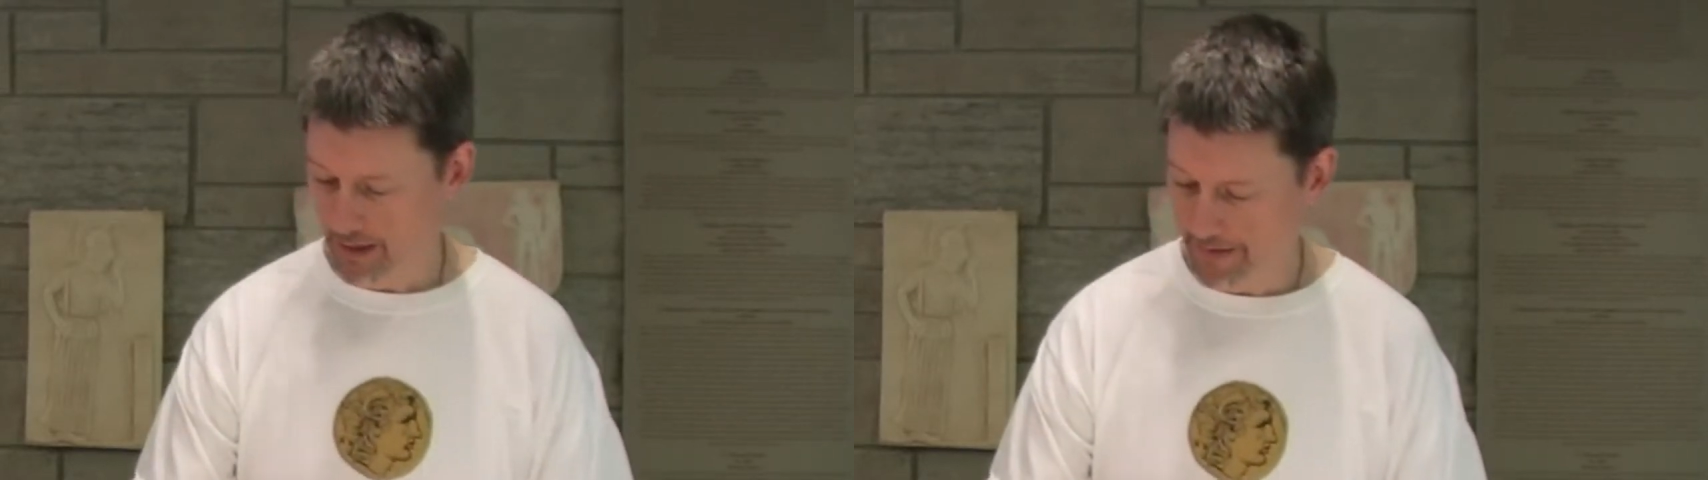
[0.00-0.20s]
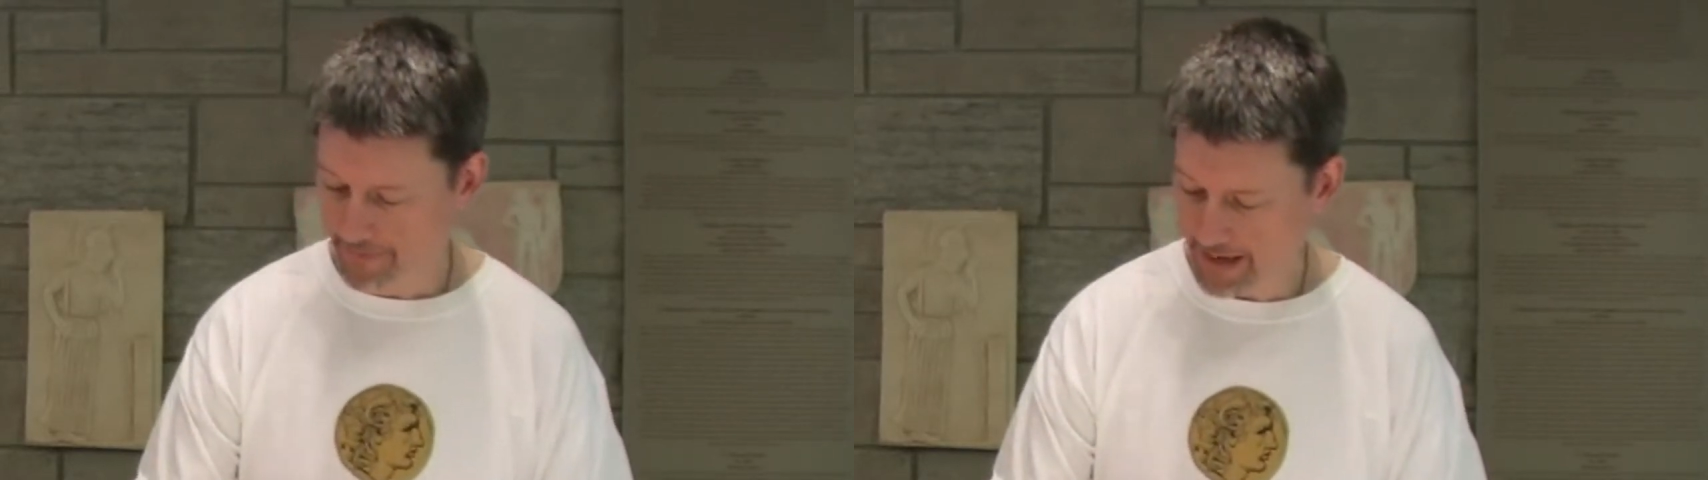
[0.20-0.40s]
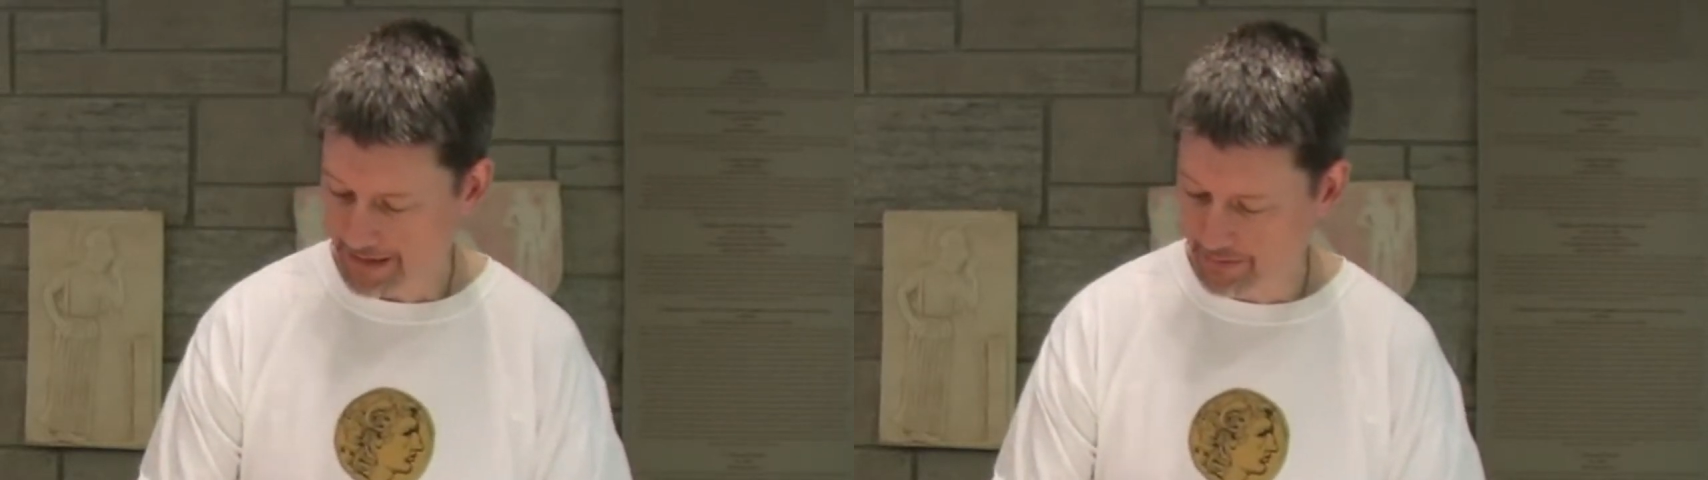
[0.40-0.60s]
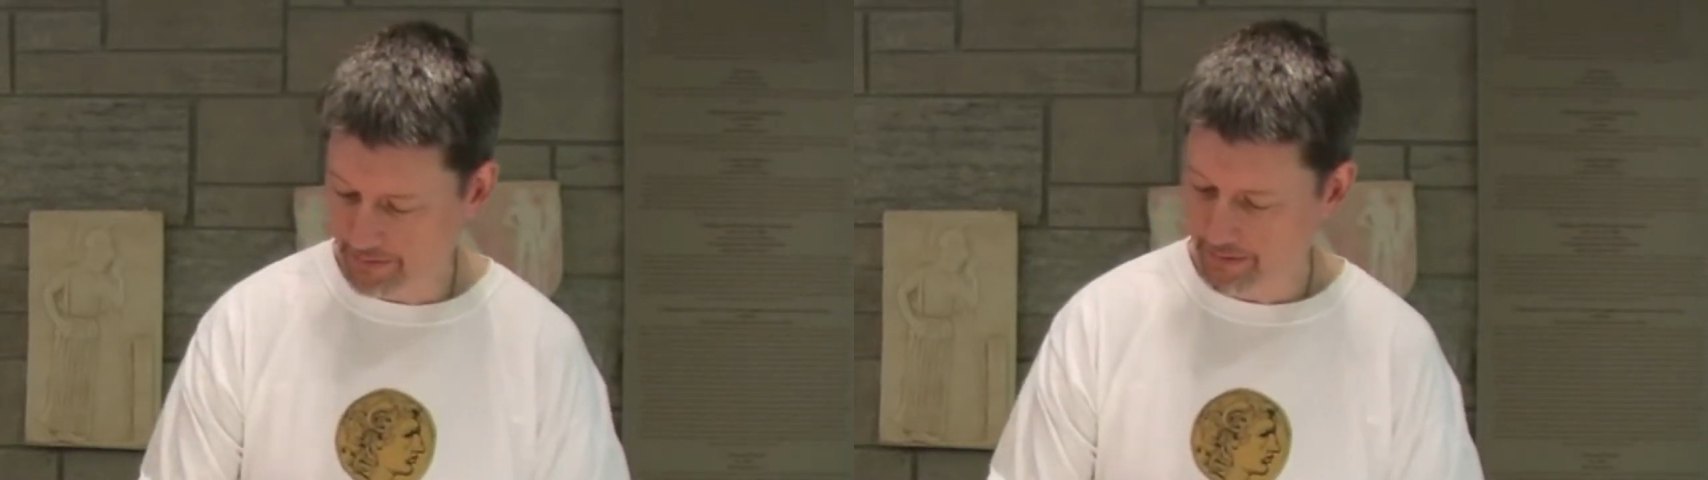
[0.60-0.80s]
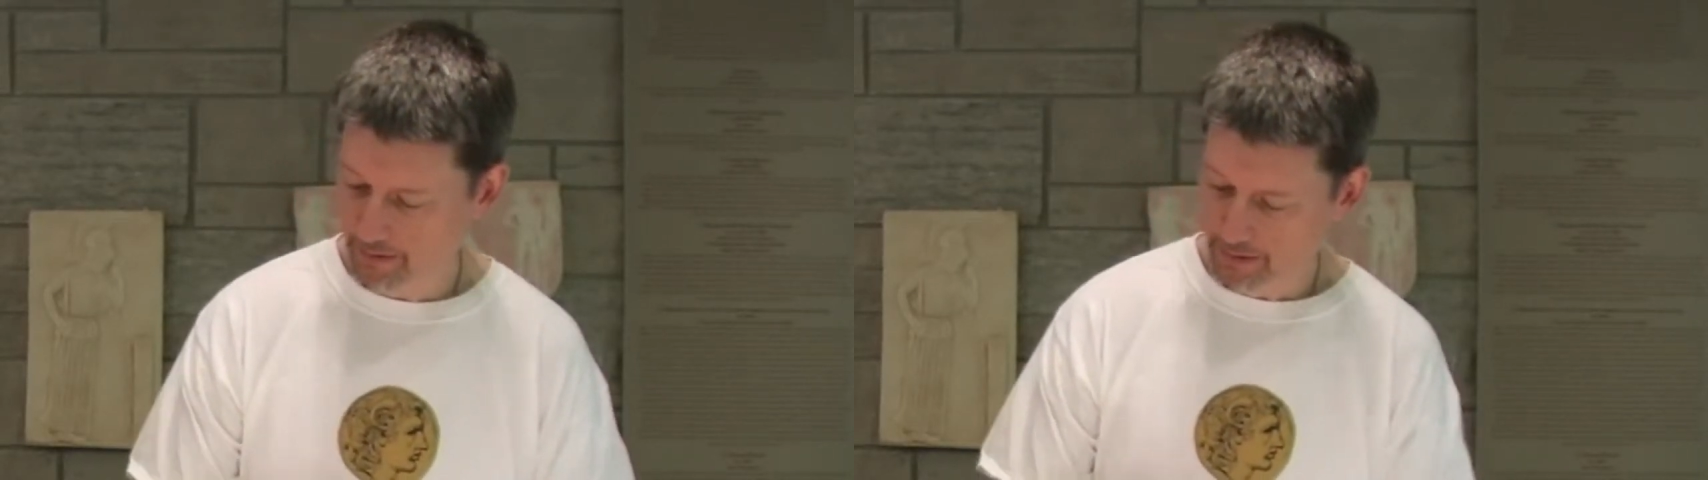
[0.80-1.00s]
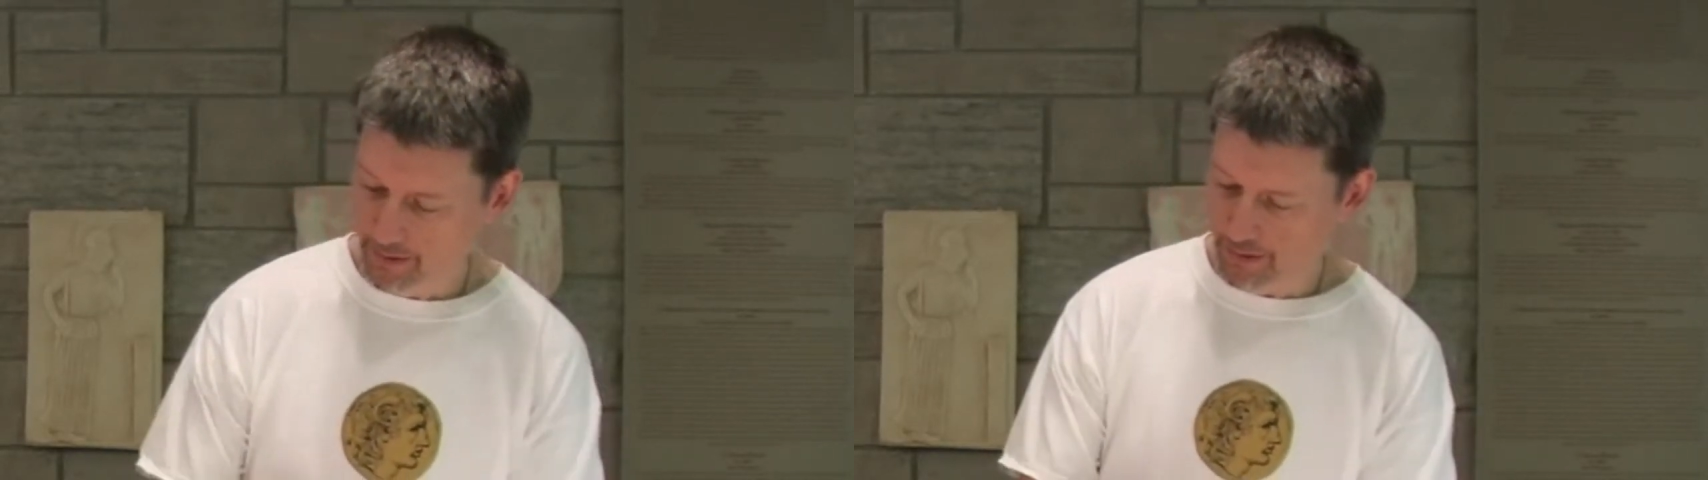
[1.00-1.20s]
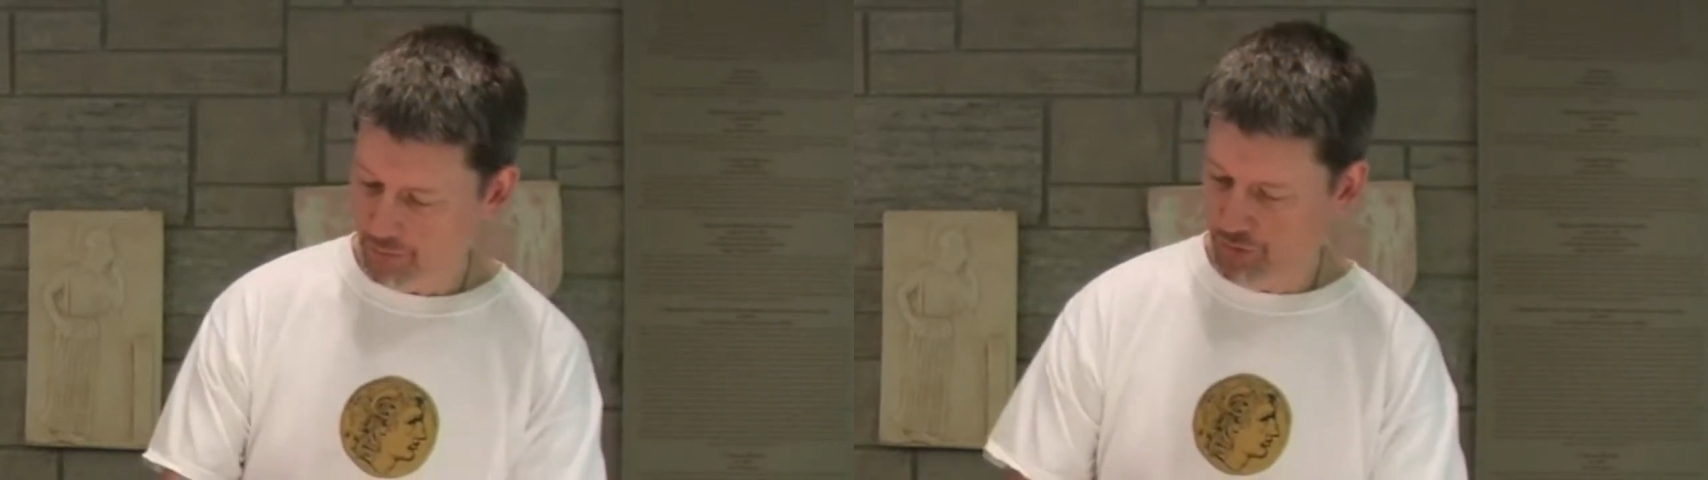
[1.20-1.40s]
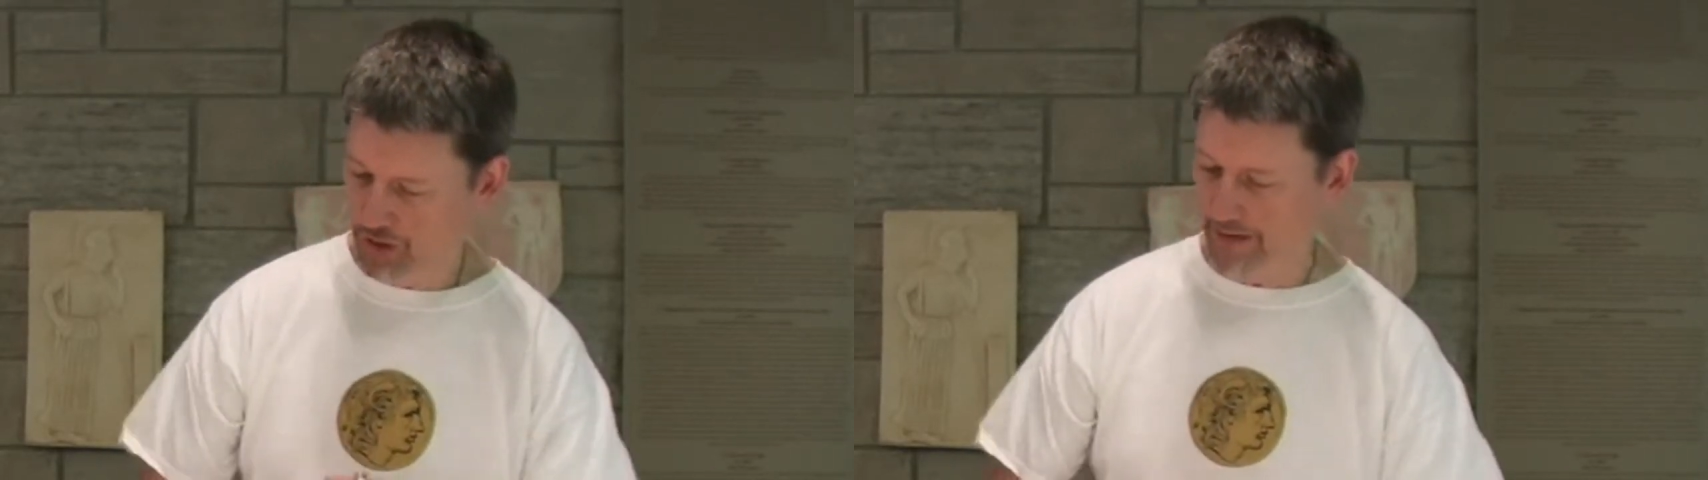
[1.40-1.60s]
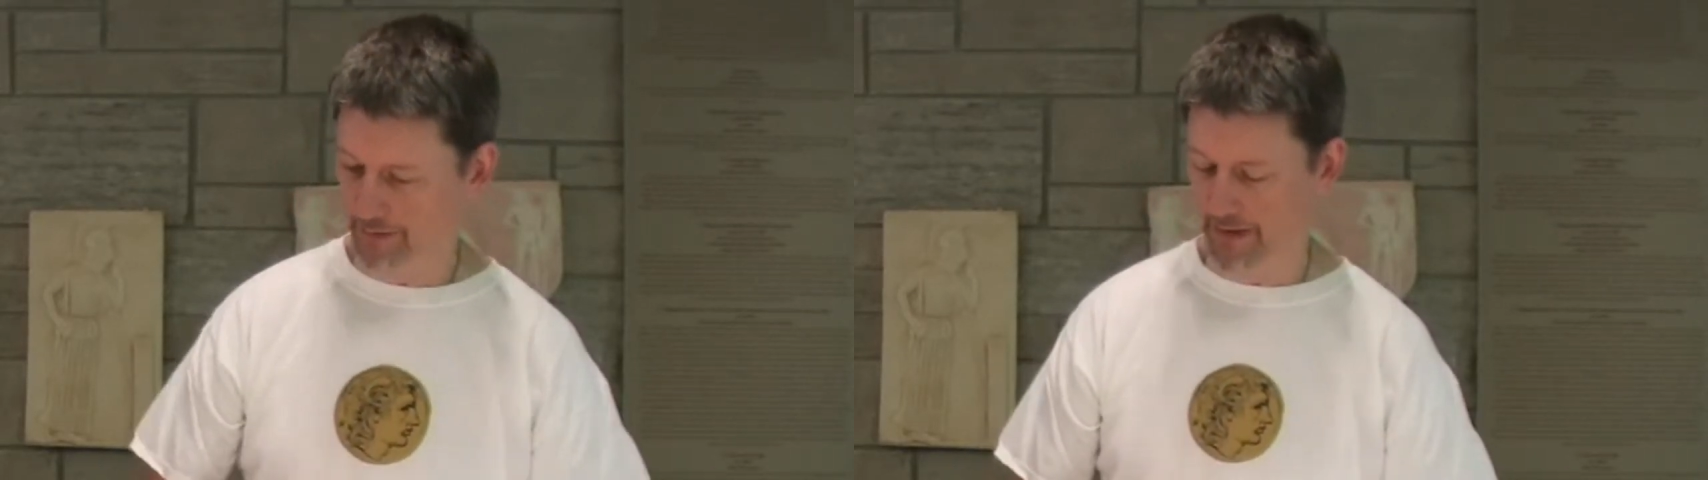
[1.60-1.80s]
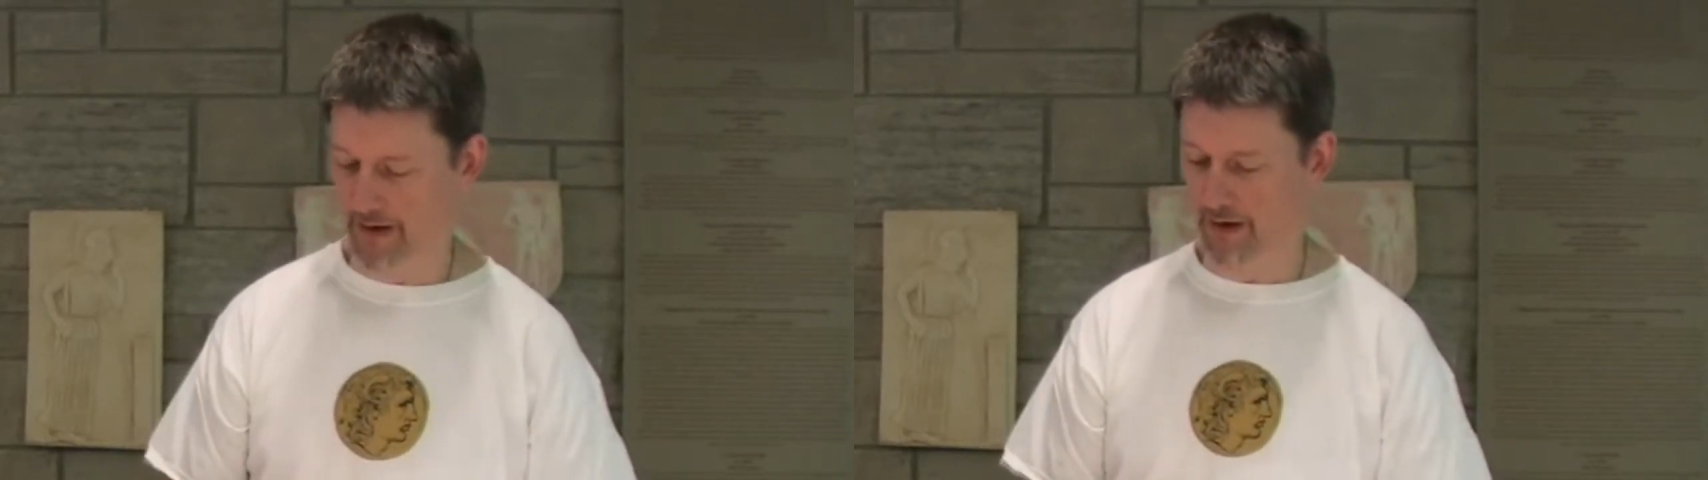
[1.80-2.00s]
And that's
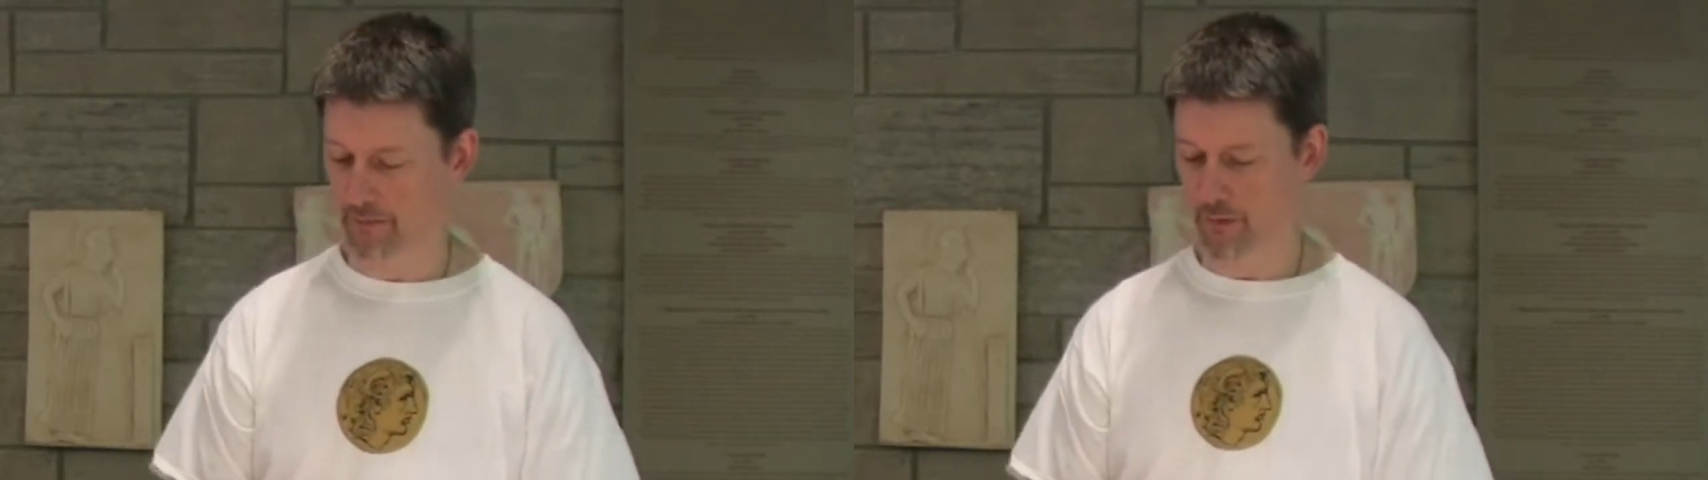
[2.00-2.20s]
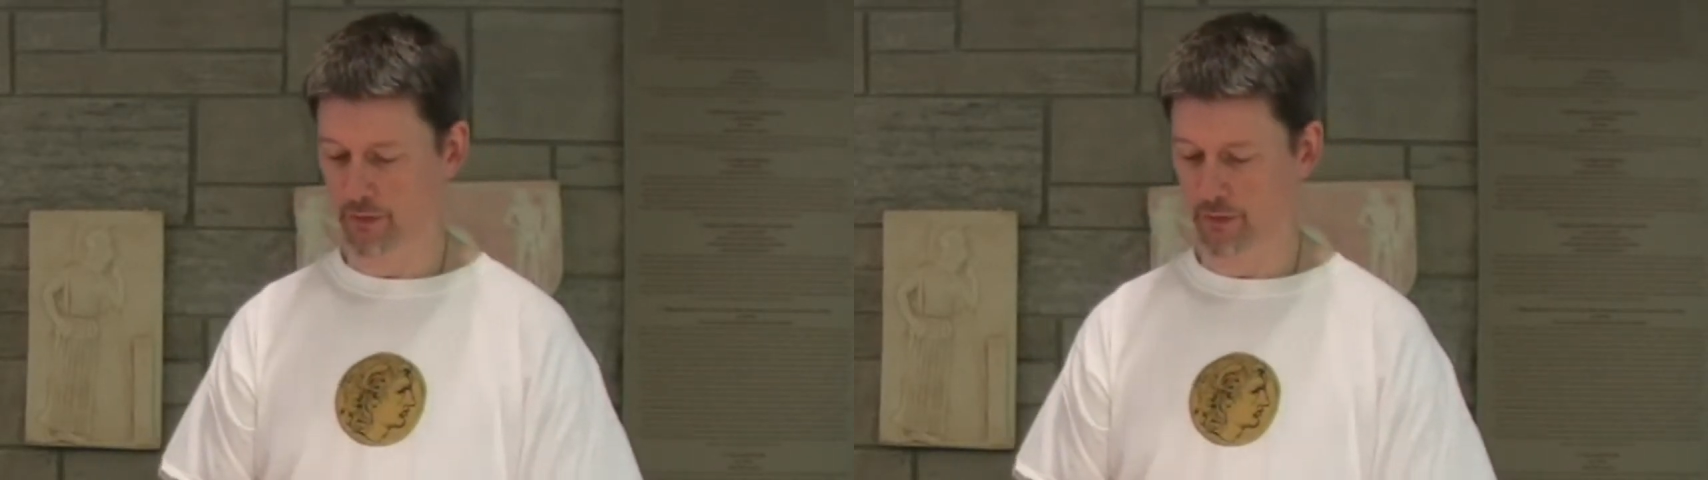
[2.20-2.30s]
generally there.